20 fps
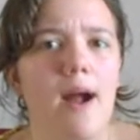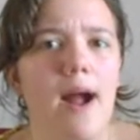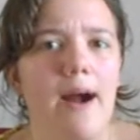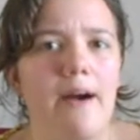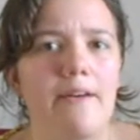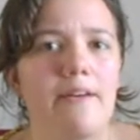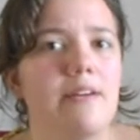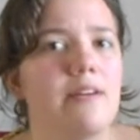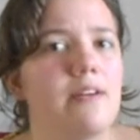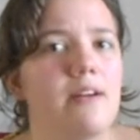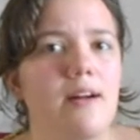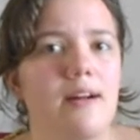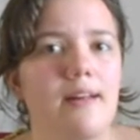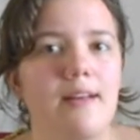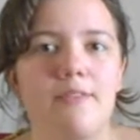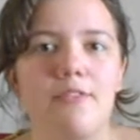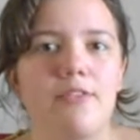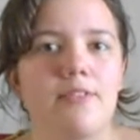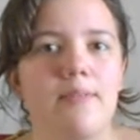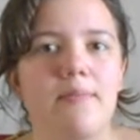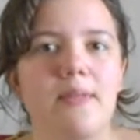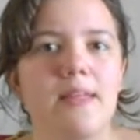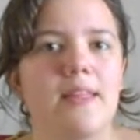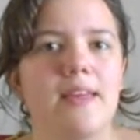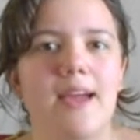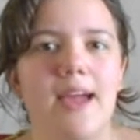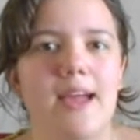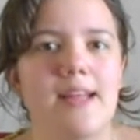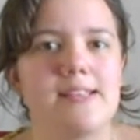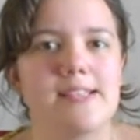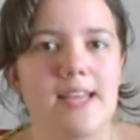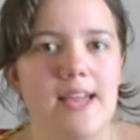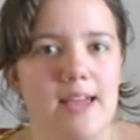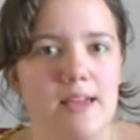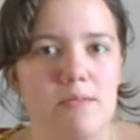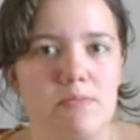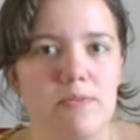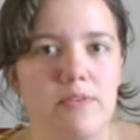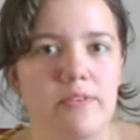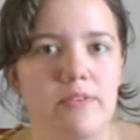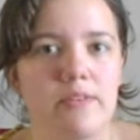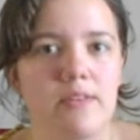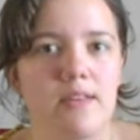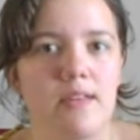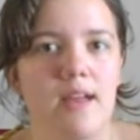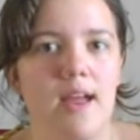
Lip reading: out. It was something like 8 tapes.